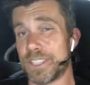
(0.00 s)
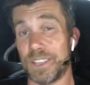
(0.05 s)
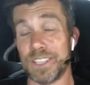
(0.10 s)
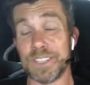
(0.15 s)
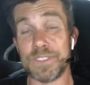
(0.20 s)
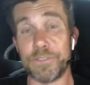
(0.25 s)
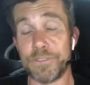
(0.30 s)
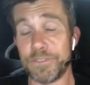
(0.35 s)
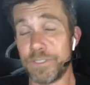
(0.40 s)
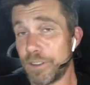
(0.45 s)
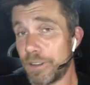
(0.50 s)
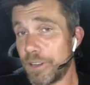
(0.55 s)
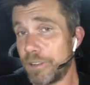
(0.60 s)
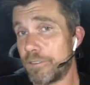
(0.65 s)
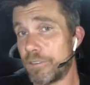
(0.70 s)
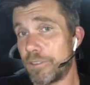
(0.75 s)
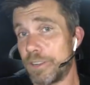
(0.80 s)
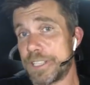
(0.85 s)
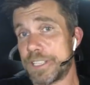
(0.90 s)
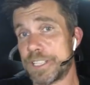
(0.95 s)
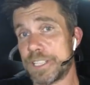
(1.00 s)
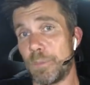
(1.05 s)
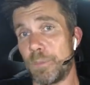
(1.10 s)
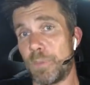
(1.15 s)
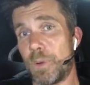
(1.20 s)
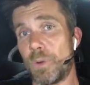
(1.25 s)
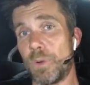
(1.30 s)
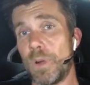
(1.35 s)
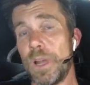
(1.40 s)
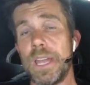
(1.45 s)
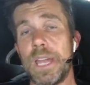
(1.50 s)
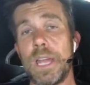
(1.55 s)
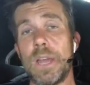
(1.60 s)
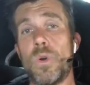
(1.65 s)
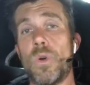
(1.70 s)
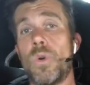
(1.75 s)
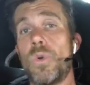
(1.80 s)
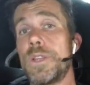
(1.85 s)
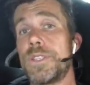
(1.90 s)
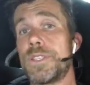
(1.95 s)
So it's very, very simple,
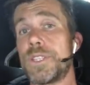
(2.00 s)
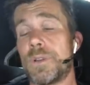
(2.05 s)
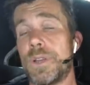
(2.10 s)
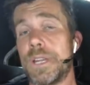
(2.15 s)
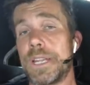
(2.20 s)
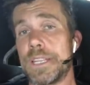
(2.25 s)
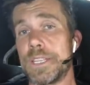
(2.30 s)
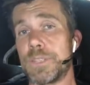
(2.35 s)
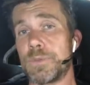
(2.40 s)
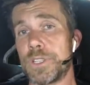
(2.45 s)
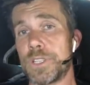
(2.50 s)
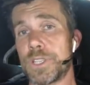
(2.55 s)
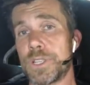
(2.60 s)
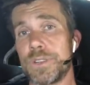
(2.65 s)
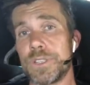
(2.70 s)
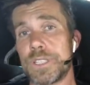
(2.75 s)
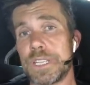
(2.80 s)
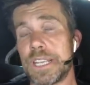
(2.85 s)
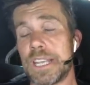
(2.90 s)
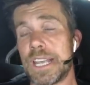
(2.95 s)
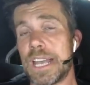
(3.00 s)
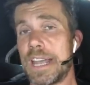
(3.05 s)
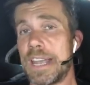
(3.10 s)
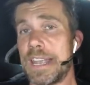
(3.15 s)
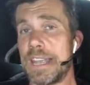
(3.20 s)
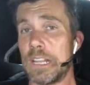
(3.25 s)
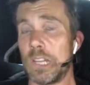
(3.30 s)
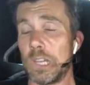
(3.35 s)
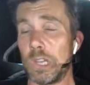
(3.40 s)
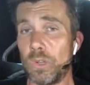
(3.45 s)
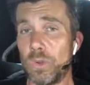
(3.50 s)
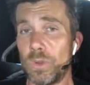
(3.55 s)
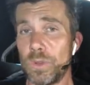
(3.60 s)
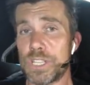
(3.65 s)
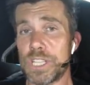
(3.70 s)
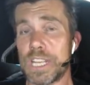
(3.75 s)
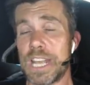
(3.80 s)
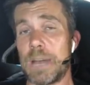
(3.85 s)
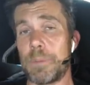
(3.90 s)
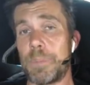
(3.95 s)
and all we're doing is we're choosing a
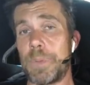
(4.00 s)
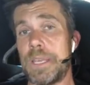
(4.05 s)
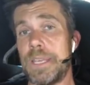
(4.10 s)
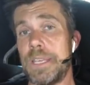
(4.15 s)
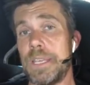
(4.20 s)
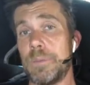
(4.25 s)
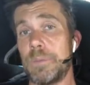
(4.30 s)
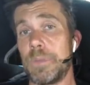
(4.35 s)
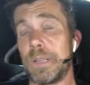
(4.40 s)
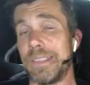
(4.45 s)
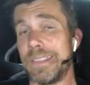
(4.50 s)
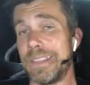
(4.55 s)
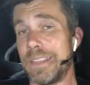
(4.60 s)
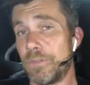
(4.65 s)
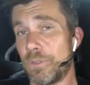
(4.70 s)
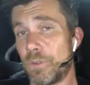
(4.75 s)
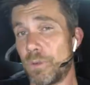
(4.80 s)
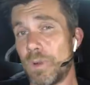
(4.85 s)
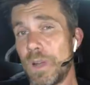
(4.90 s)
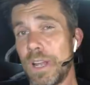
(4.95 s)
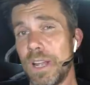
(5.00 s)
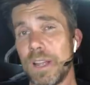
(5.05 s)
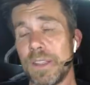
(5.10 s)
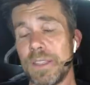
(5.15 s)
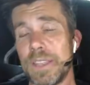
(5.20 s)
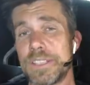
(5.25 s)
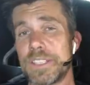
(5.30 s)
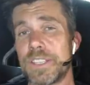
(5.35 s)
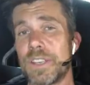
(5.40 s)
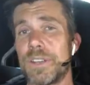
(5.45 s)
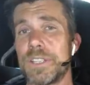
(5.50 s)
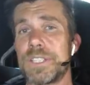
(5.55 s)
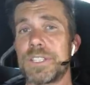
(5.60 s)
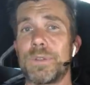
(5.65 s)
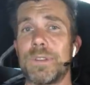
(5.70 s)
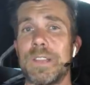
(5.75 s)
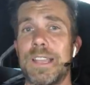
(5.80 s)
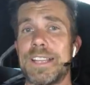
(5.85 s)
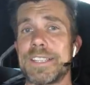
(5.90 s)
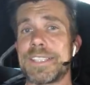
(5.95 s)
launch RPM level that's going
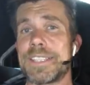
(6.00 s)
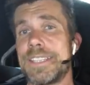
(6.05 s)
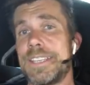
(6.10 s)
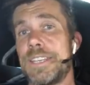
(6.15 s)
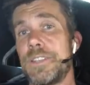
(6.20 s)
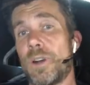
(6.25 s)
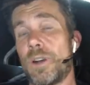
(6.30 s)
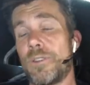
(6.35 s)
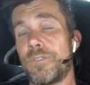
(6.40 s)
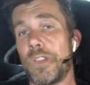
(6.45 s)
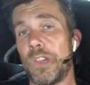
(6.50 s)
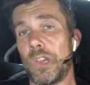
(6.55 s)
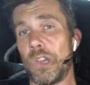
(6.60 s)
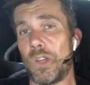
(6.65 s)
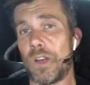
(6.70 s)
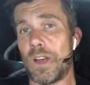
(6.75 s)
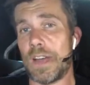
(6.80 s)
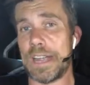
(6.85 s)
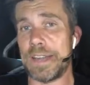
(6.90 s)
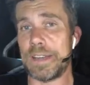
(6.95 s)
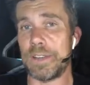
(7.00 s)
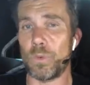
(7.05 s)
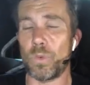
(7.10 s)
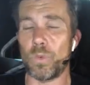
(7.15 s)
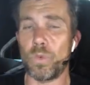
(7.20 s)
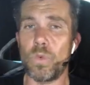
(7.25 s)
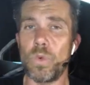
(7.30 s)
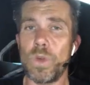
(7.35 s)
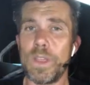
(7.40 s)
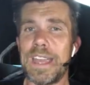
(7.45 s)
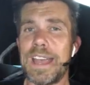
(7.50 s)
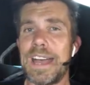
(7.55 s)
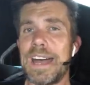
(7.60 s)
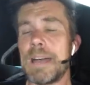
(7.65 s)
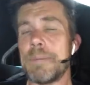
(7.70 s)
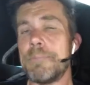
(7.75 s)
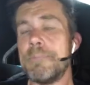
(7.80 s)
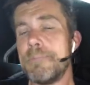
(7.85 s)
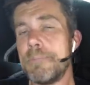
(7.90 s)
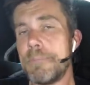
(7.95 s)
to allow us to get off the line
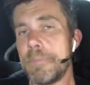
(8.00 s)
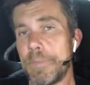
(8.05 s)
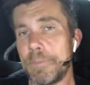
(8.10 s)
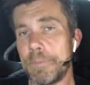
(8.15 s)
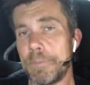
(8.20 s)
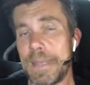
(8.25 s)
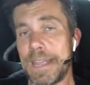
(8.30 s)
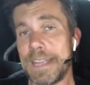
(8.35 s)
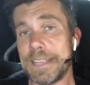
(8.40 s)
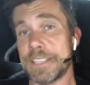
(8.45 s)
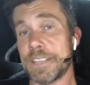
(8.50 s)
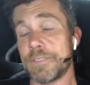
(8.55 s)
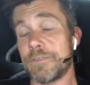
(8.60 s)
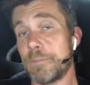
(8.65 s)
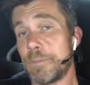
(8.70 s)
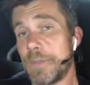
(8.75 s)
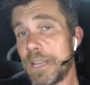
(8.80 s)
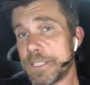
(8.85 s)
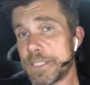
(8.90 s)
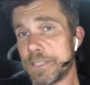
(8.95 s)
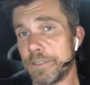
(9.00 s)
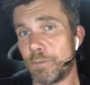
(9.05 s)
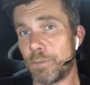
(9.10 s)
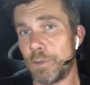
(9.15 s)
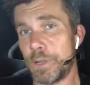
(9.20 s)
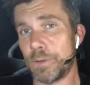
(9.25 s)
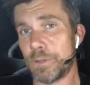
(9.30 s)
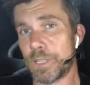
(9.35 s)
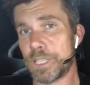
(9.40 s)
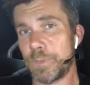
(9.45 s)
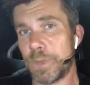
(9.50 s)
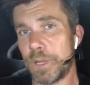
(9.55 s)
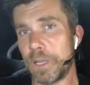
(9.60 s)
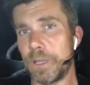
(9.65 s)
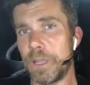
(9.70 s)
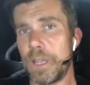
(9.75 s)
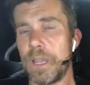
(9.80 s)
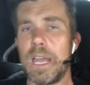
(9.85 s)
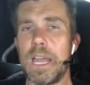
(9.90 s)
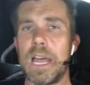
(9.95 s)
without massive amounts of wheel
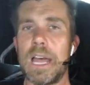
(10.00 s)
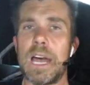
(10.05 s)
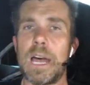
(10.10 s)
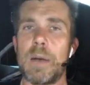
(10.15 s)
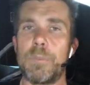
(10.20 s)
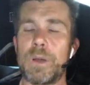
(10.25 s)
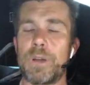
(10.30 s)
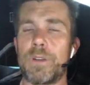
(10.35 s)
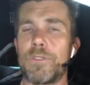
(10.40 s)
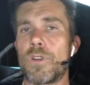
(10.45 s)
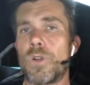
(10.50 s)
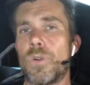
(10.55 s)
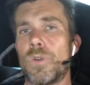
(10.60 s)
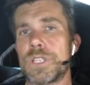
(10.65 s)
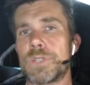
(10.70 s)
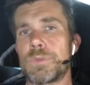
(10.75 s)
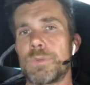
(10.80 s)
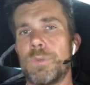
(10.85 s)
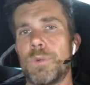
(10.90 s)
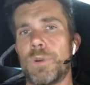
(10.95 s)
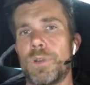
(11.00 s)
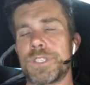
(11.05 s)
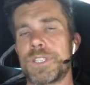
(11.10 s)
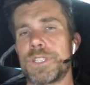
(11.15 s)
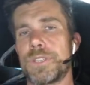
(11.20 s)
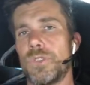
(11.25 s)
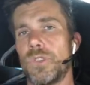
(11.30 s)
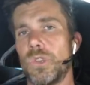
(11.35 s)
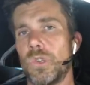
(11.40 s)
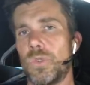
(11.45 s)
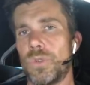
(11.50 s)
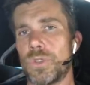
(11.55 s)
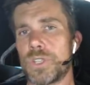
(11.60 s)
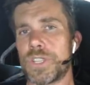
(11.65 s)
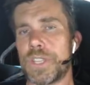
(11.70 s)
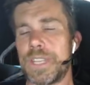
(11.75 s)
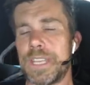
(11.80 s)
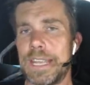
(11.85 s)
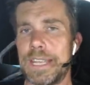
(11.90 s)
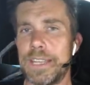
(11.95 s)
spin, but of course we want to
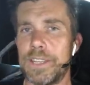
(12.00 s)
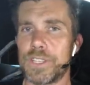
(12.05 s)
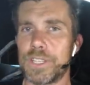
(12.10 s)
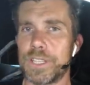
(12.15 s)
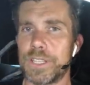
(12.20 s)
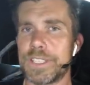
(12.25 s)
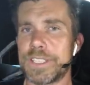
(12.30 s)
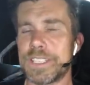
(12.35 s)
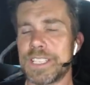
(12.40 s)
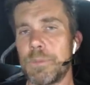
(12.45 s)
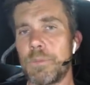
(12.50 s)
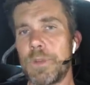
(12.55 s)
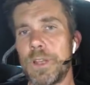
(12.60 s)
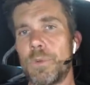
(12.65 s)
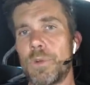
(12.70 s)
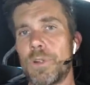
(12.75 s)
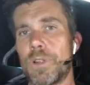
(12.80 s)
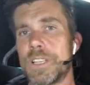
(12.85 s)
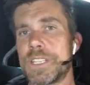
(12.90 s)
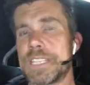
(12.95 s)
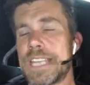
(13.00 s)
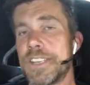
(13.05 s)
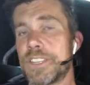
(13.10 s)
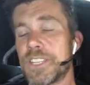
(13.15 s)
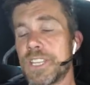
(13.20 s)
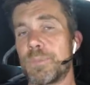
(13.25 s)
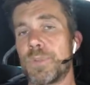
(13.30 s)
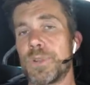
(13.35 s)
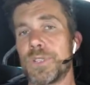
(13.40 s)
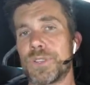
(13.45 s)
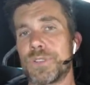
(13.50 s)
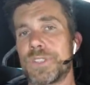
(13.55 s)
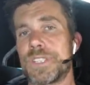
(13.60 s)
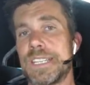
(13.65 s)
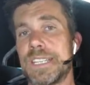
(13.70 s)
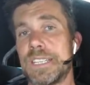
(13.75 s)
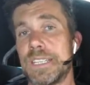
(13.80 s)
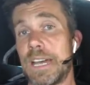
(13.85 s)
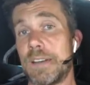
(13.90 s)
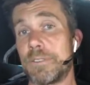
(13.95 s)
launch the engine somewhere where it's actually
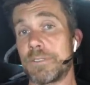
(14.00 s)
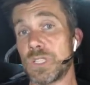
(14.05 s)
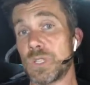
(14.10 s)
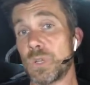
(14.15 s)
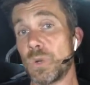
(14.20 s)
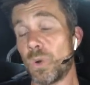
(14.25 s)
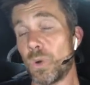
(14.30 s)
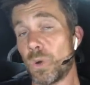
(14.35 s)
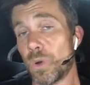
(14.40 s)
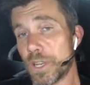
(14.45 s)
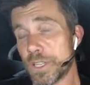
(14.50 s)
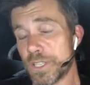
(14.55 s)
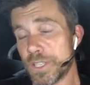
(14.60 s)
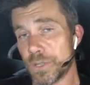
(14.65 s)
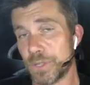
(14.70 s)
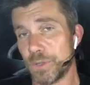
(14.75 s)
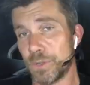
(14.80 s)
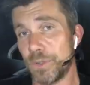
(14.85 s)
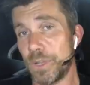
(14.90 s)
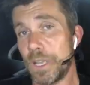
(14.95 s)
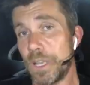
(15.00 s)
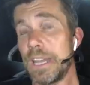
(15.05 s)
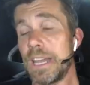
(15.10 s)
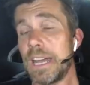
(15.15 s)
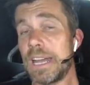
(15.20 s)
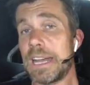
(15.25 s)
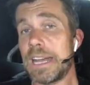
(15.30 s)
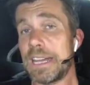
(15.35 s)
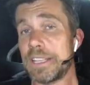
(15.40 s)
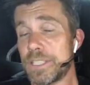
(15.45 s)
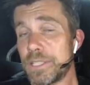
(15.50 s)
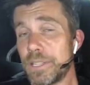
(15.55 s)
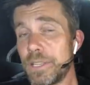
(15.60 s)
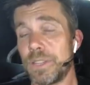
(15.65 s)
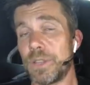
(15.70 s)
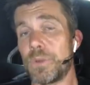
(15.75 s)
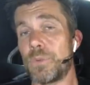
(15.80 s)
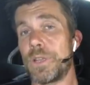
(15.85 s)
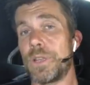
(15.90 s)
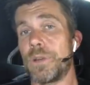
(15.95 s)
producing enough torque to
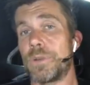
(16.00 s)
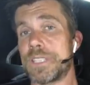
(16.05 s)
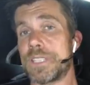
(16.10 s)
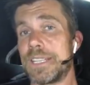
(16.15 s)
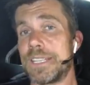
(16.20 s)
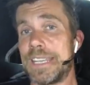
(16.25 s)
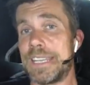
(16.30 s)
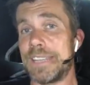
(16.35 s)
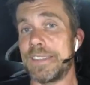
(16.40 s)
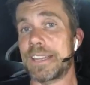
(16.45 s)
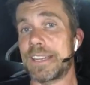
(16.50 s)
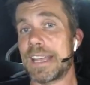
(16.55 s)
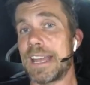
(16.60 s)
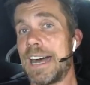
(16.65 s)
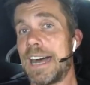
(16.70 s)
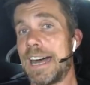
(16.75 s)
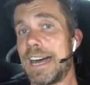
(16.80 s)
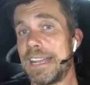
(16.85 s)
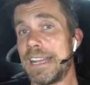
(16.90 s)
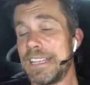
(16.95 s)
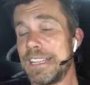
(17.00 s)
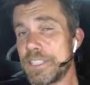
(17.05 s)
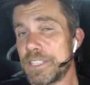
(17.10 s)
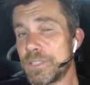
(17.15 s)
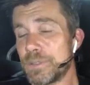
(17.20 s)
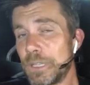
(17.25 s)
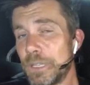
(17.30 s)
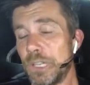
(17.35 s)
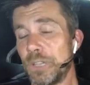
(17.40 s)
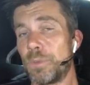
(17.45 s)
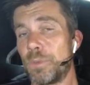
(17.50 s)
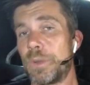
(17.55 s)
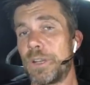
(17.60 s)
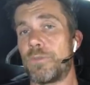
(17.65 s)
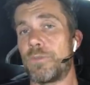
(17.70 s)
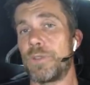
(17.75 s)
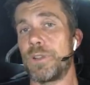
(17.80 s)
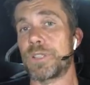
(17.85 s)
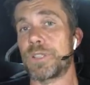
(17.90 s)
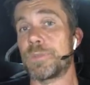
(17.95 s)
turn the wheels and get the car into a little bit
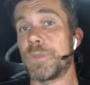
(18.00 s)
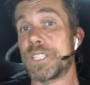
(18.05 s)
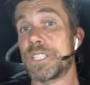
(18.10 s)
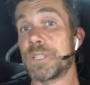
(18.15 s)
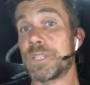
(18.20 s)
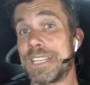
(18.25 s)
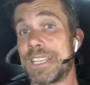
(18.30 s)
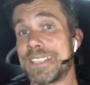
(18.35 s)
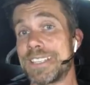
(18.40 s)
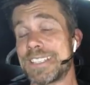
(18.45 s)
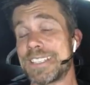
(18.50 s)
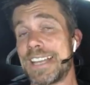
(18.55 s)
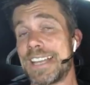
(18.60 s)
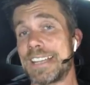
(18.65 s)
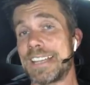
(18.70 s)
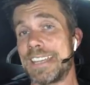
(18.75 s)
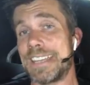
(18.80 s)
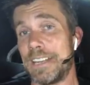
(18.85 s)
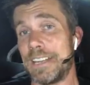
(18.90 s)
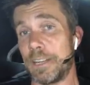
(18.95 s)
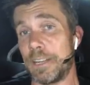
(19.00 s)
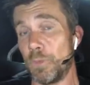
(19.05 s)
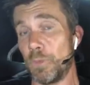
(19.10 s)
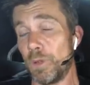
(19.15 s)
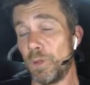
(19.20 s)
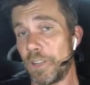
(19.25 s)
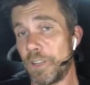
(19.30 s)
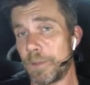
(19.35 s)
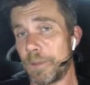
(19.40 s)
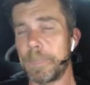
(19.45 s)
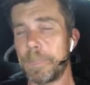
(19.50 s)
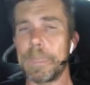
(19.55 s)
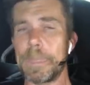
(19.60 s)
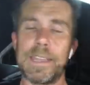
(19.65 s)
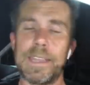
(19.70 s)
of wheel spin so we can start getting moving.